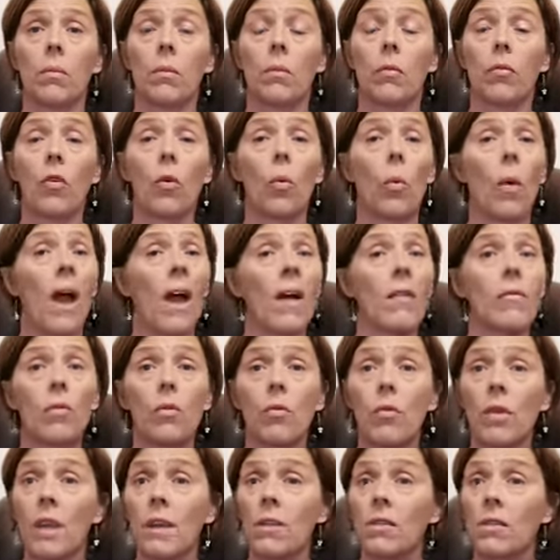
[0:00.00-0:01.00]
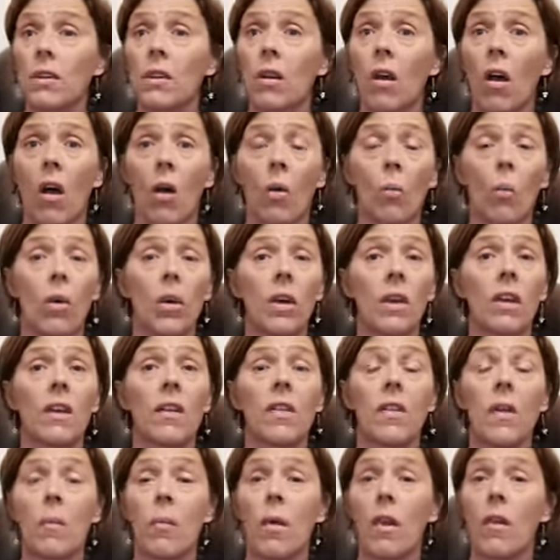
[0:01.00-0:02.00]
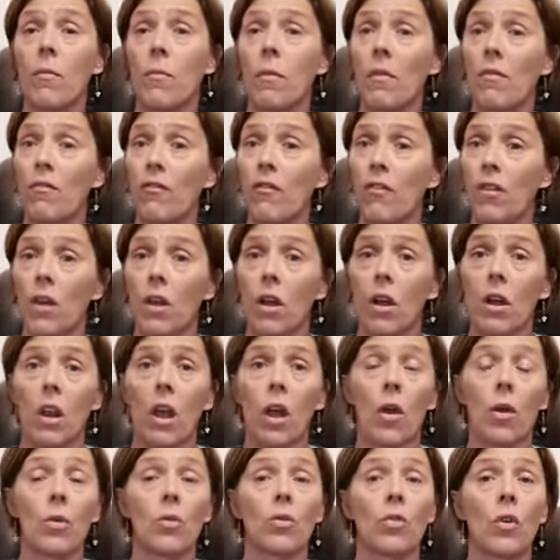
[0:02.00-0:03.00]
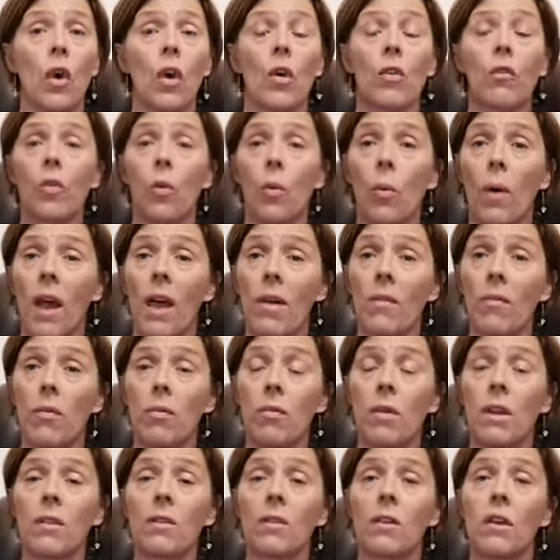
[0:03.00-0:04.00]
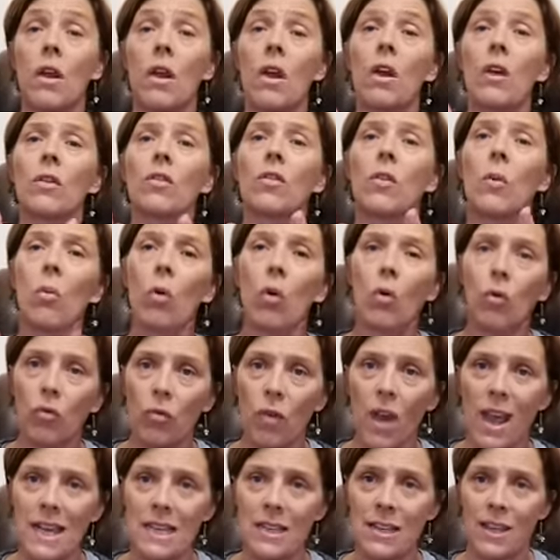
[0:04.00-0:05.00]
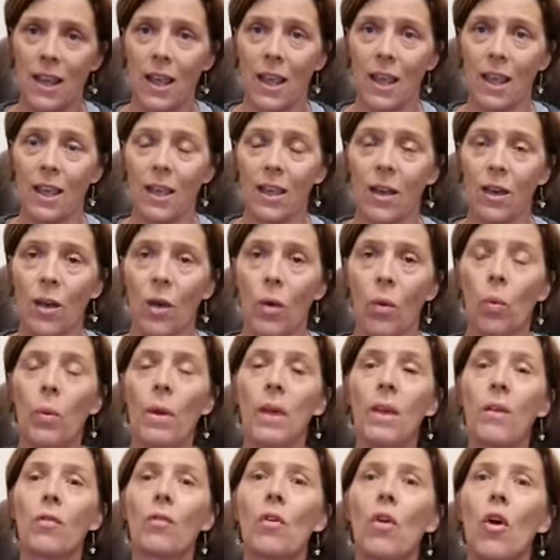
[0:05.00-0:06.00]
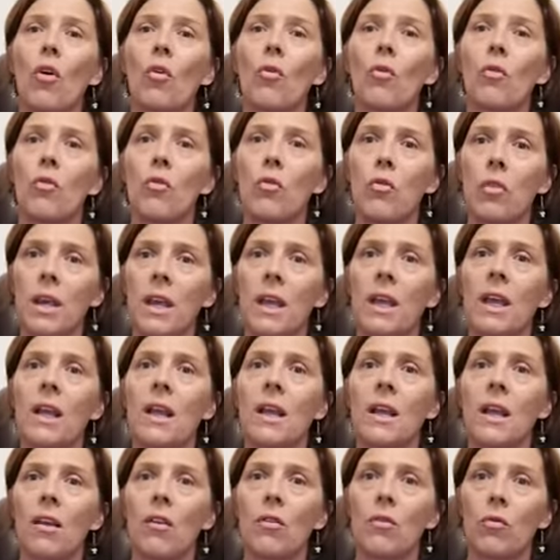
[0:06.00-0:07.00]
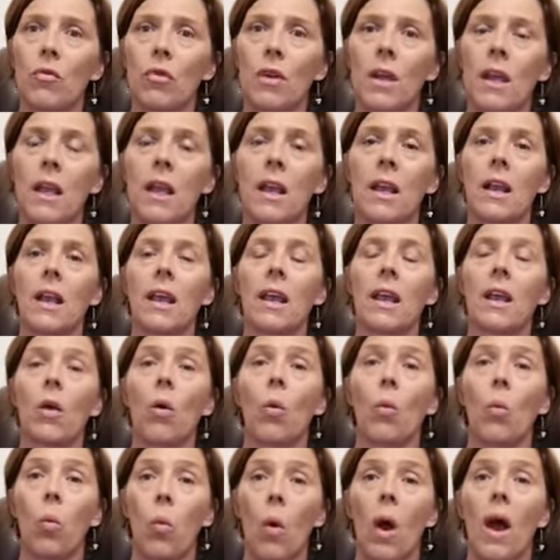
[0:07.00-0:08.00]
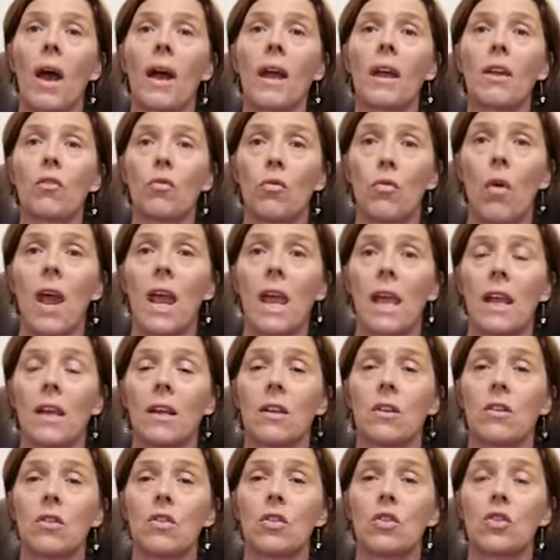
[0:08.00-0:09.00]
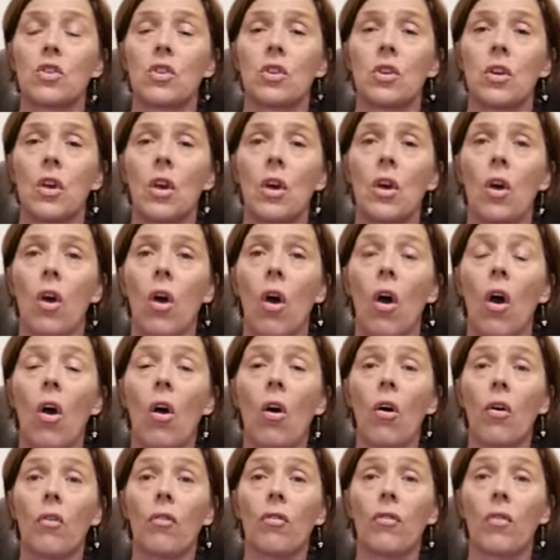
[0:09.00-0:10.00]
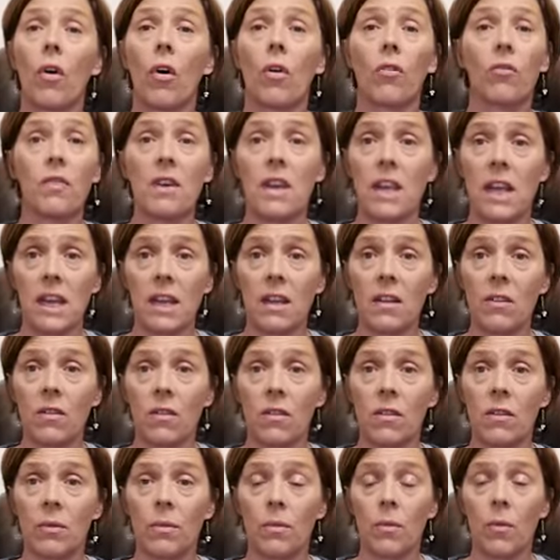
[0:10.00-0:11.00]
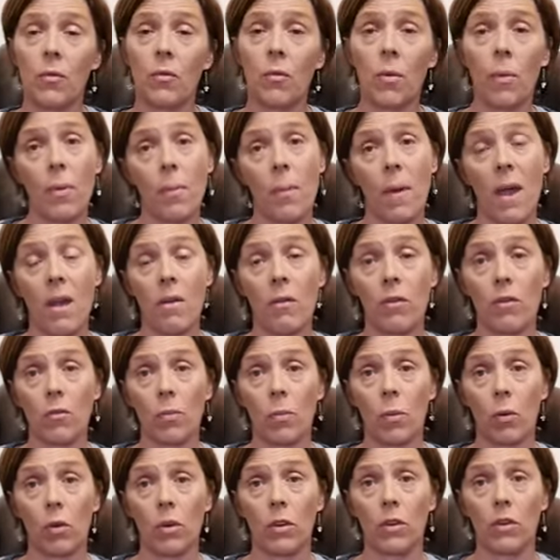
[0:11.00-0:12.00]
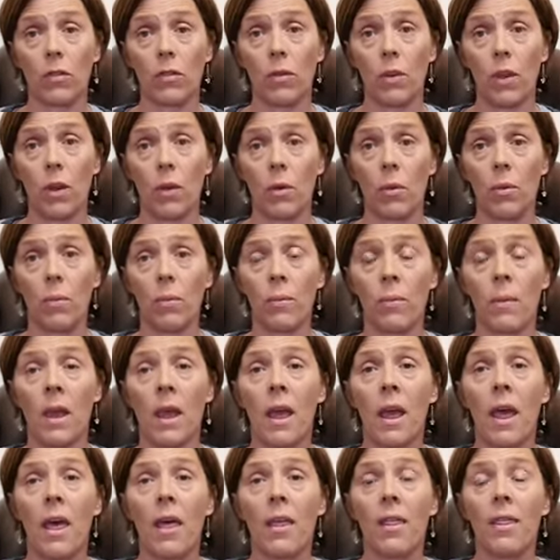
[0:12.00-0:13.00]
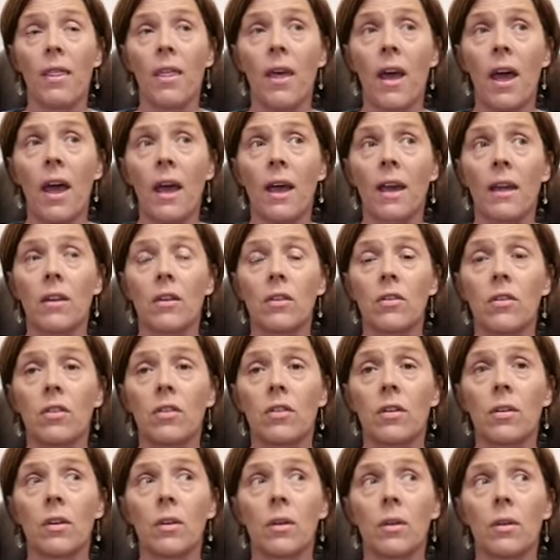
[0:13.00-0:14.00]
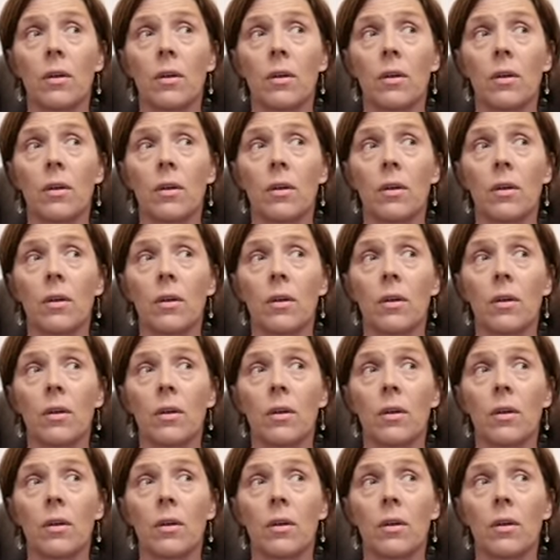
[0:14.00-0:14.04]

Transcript: for whatever reason, aren't working. They may have been furloughed for whatever reason. So already we have got a really, really wide range of needs from the parents' point of view that